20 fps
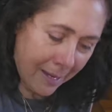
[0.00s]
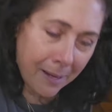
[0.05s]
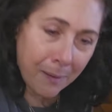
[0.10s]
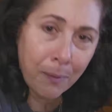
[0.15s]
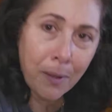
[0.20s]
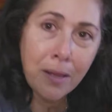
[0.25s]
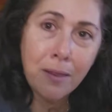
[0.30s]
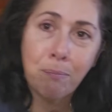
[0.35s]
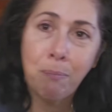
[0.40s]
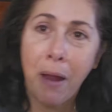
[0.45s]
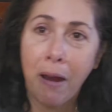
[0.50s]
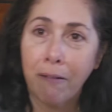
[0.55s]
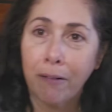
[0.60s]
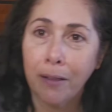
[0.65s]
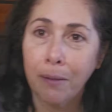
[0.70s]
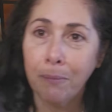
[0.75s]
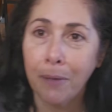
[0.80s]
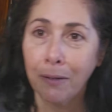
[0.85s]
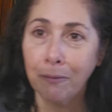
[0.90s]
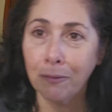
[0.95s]
With
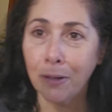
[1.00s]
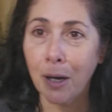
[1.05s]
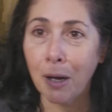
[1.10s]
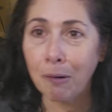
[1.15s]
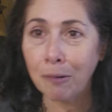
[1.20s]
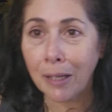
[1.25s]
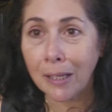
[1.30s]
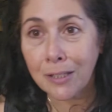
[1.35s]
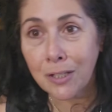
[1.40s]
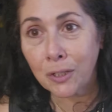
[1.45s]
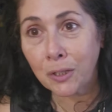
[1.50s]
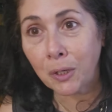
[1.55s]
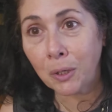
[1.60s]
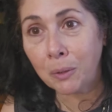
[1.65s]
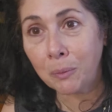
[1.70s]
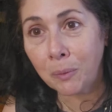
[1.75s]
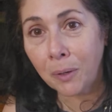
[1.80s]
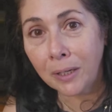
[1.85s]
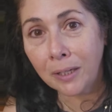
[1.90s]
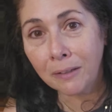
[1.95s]
Marilyn Monroe. That's a
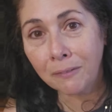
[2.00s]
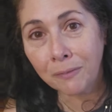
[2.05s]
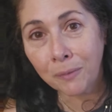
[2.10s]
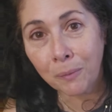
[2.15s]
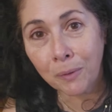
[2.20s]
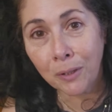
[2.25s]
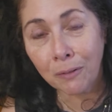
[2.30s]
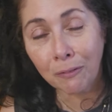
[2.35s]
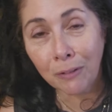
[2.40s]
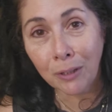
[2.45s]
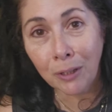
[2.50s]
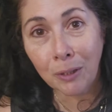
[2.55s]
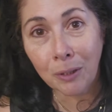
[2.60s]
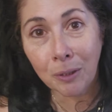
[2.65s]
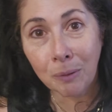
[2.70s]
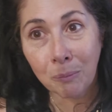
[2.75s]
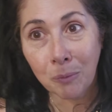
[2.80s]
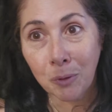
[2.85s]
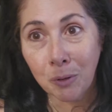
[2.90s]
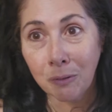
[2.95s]
good one. If you want a really
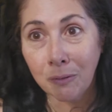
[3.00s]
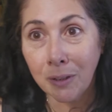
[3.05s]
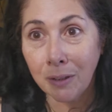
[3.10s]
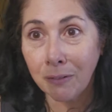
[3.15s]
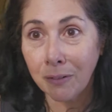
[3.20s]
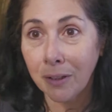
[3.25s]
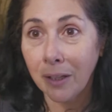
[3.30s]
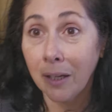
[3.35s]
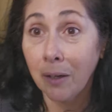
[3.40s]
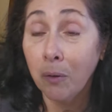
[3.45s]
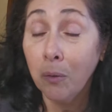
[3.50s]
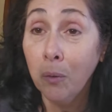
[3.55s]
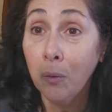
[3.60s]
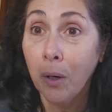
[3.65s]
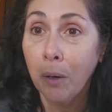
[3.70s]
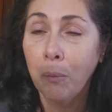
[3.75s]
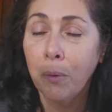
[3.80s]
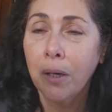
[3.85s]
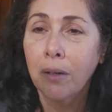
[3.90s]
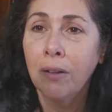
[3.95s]
good movie, you're like, oh,
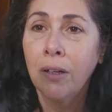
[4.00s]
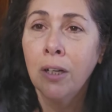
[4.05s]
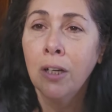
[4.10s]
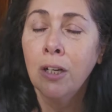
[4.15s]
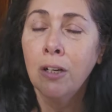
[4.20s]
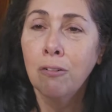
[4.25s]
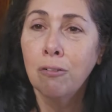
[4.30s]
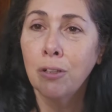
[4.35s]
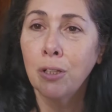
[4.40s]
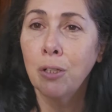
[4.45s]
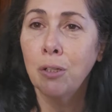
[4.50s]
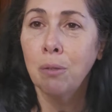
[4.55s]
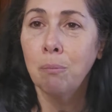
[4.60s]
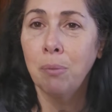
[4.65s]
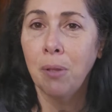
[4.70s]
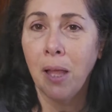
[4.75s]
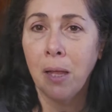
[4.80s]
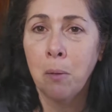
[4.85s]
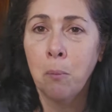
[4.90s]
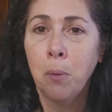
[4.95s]
I want a really good
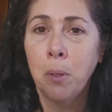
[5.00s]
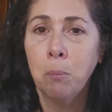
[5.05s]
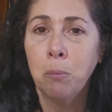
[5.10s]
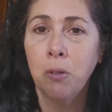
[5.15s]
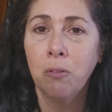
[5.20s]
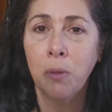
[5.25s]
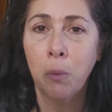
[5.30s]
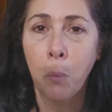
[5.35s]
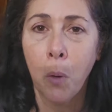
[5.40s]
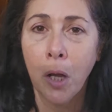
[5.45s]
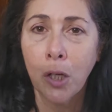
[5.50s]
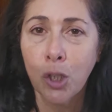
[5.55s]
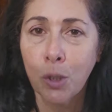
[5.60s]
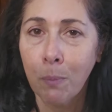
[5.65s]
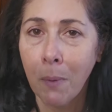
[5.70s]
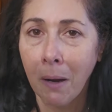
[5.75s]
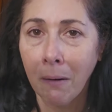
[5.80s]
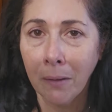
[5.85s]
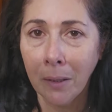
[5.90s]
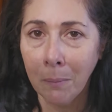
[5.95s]
black and white movie, watch
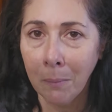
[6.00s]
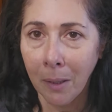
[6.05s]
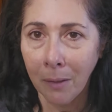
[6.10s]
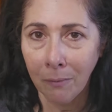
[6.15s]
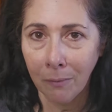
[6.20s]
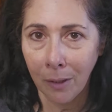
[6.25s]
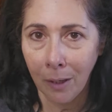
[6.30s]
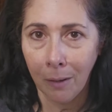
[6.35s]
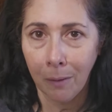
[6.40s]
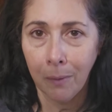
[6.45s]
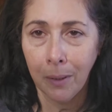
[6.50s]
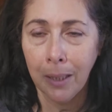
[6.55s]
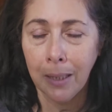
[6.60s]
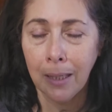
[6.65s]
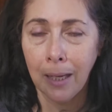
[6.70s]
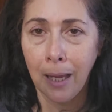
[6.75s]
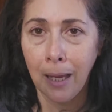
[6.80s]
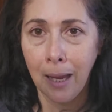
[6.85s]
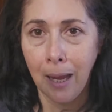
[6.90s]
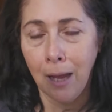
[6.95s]
Marilyn Monroe in
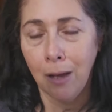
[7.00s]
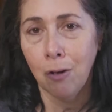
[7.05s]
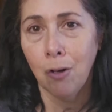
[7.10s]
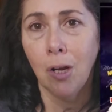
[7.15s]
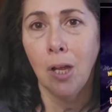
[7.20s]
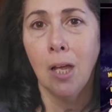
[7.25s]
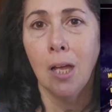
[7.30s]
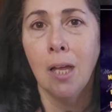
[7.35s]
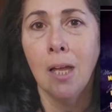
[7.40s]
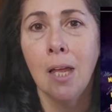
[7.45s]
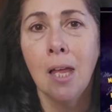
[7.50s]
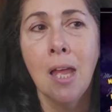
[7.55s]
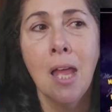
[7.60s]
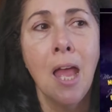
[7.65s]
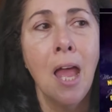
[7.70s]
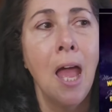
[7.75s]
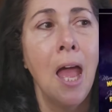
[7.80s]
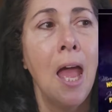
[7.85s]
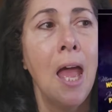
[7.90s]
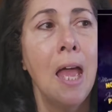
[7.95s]
Niagara,
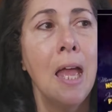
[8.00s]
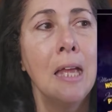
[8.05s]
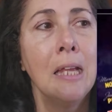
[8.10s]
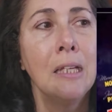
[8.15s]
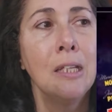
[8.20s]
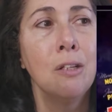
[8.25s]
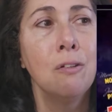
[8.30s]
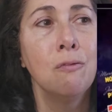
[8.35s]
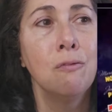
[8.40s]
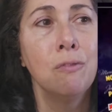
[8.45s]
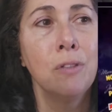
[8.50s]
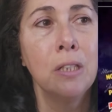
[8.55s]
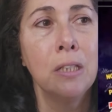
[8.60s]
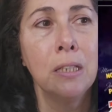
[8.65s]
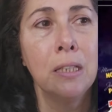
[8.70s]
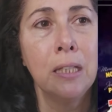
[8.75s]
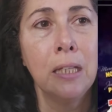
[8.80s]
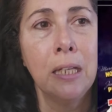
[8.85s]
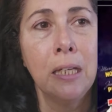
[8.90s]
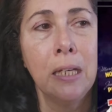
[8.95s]
and
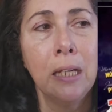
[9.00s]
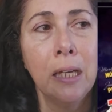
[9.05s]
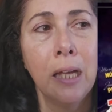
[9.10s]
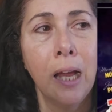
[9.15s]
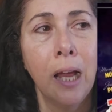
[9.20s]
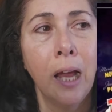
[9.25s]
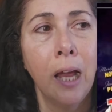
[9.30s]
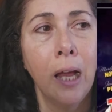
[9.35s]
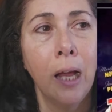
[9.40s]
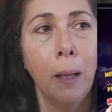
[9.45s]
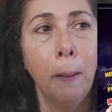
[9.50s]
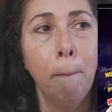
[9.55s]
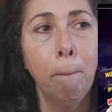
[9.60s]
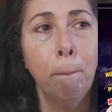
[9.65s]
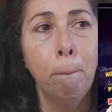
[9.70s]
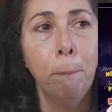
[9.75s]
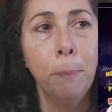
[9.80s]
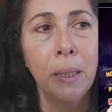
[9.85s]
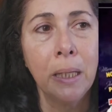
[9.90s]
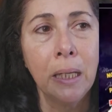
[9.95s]
really
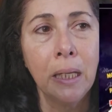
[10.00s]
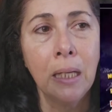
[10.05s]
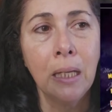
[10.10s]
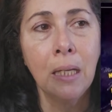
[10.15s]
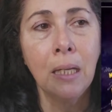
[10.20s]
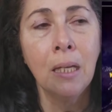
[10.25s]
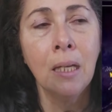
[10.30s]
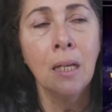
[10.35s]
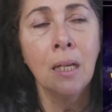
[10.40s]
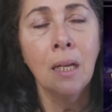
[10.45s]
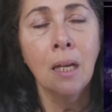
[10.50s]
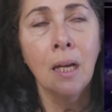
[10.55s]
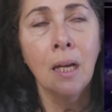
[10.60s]
be